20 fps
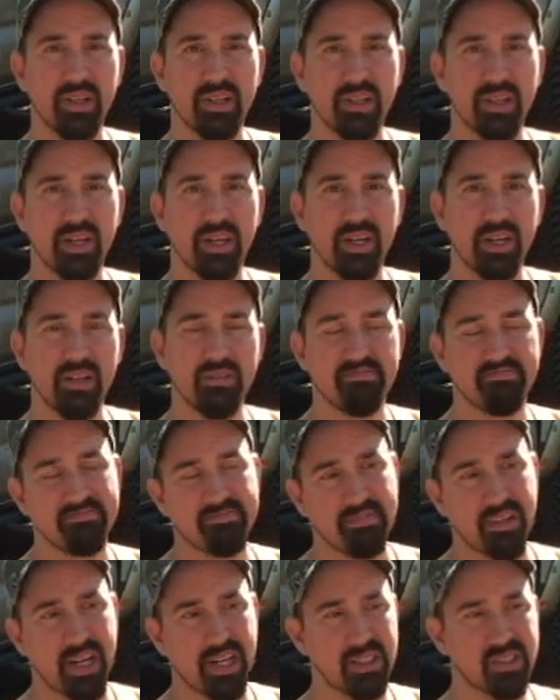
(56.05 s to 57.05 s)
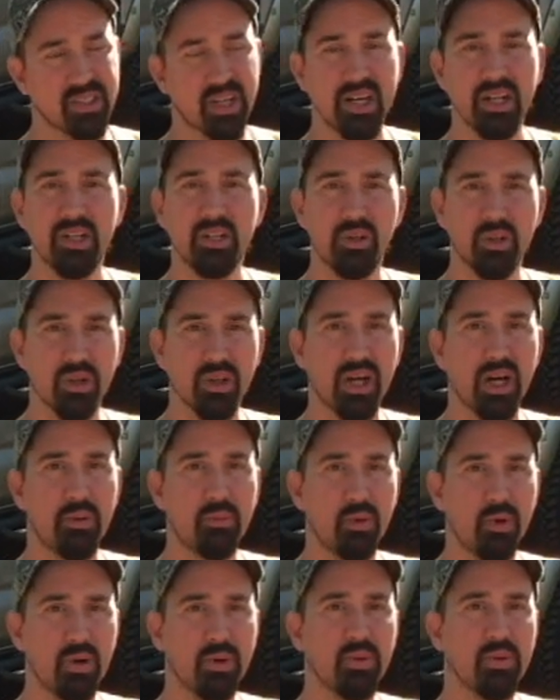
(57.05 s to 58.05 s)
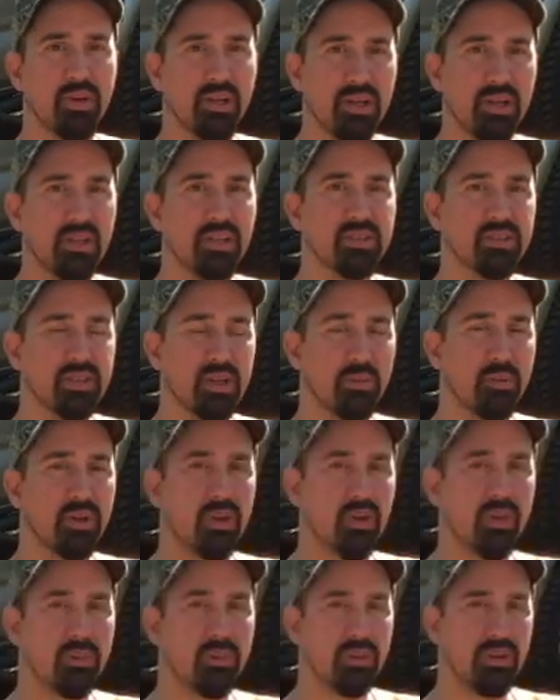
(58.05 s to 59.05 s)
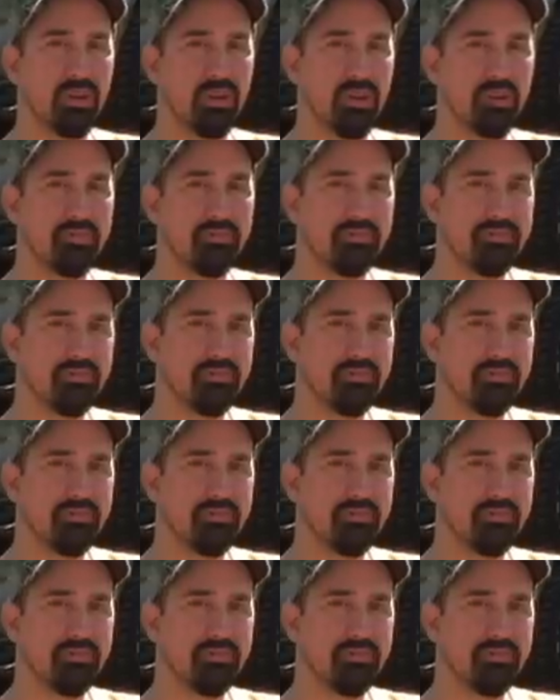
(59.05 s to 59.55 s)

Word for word: And then I decided to do a lot more with it and it's come along pretty good.